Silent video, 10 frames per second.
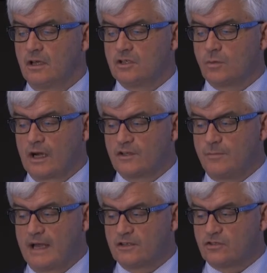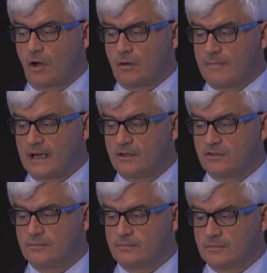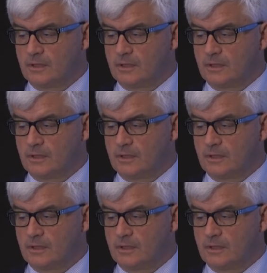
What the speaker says: as well as better stock managing.